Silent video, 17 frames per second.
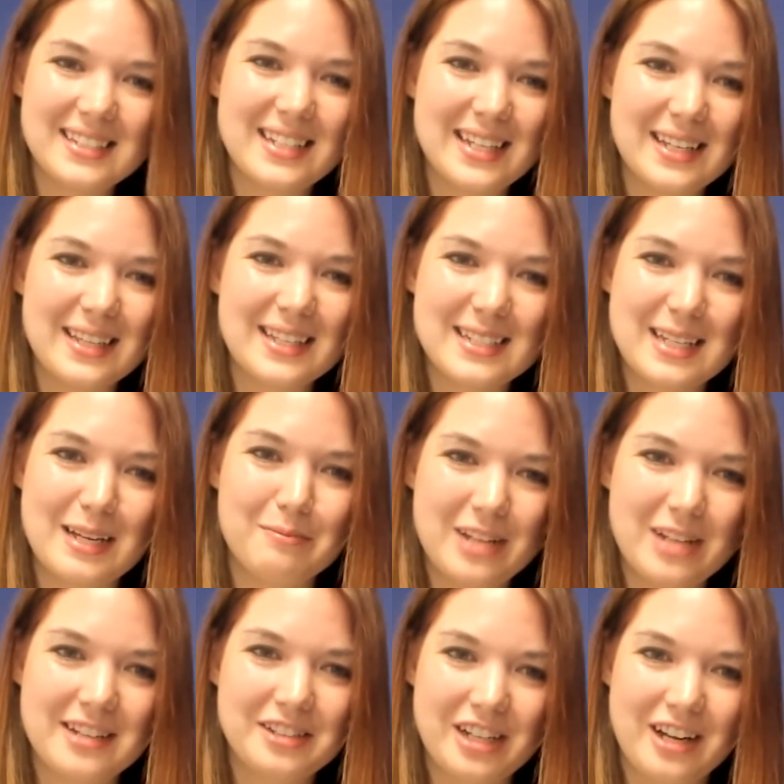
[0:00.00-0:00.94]
say it the
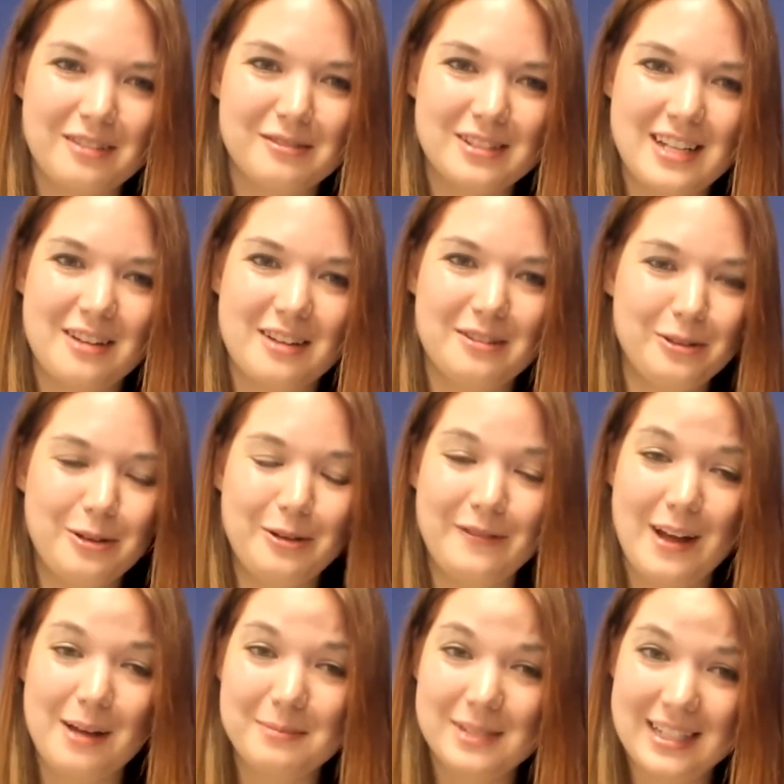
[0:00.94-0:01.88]
same, dachshunds. I don't know
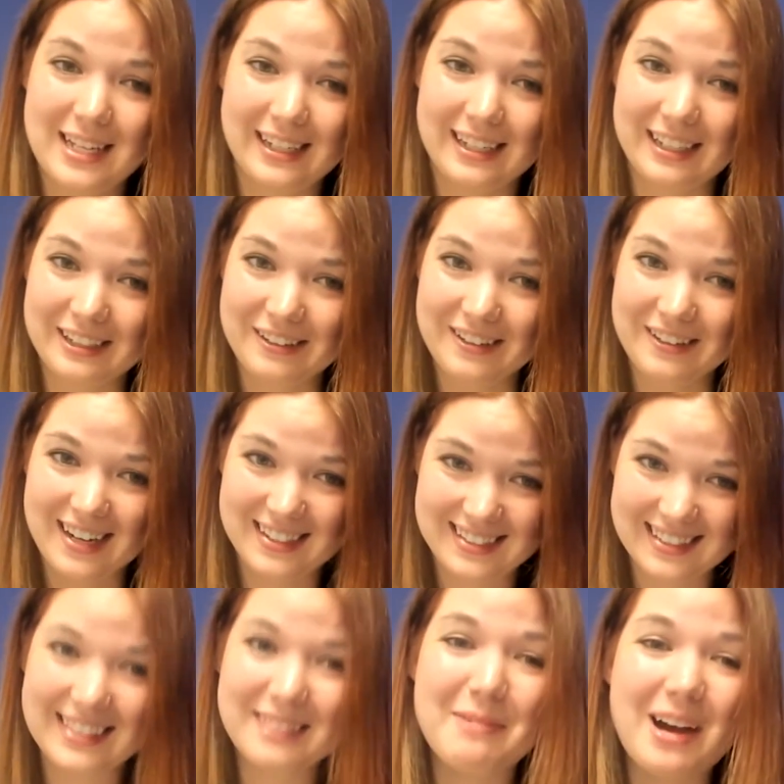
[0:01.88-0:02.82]
if I'm saying it
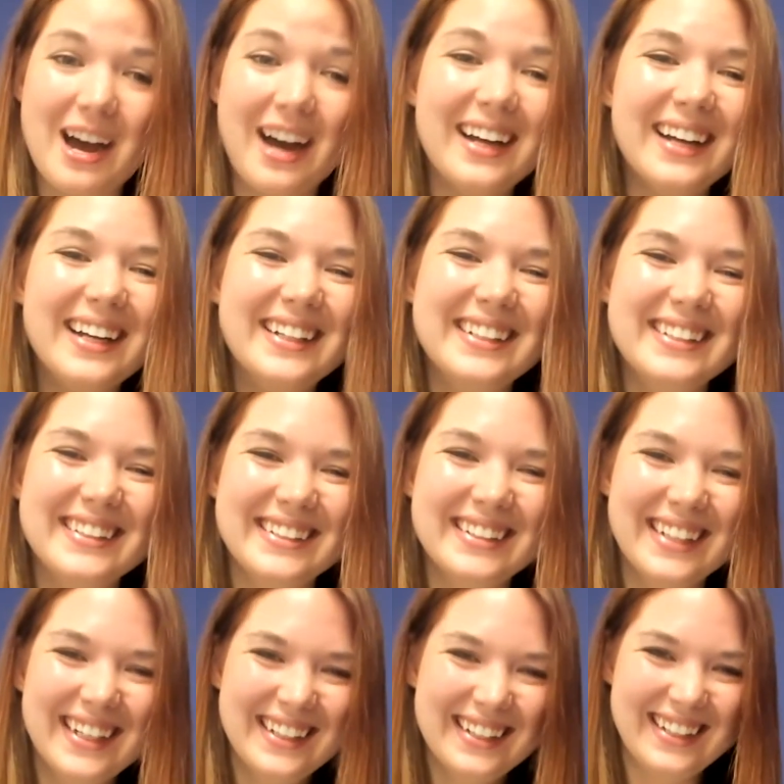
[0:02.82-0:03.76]
correctly, but
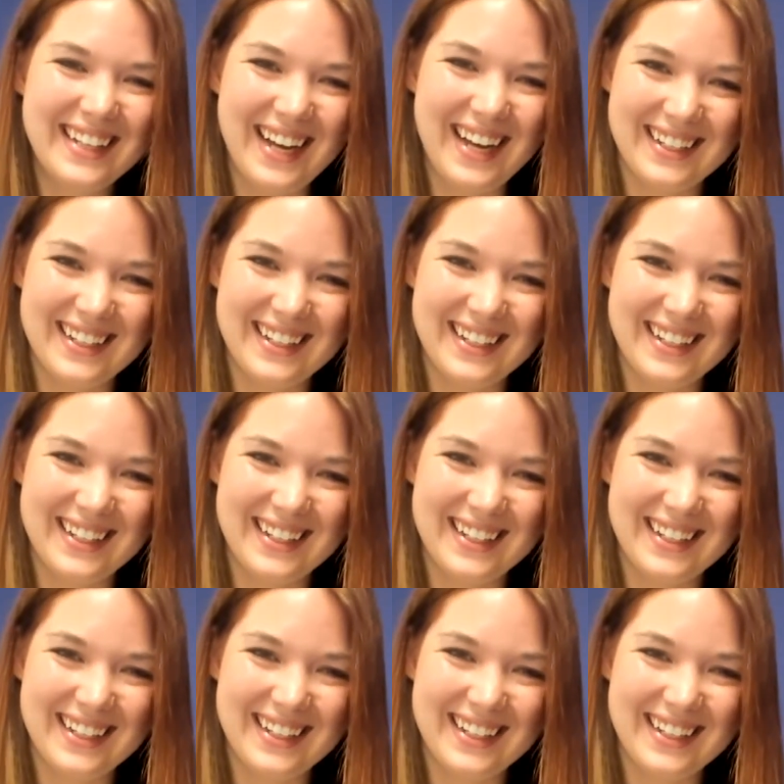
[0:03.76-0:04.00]
yeah.